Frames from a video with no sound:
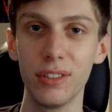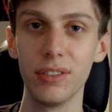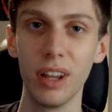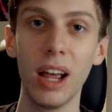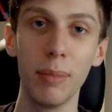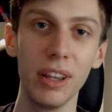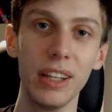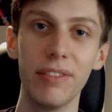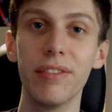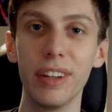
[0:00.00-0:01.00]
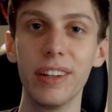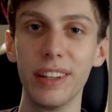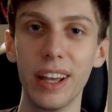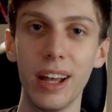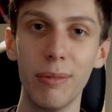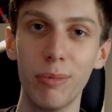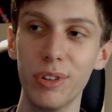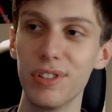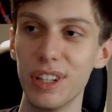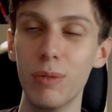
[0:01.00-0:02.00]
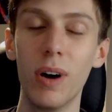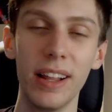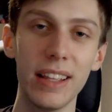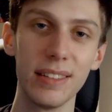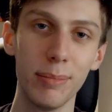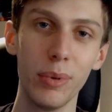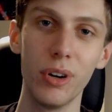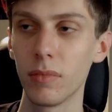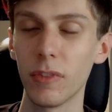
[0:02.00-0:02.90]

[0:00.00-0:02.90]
I believe that, yeah, I would see why that's important.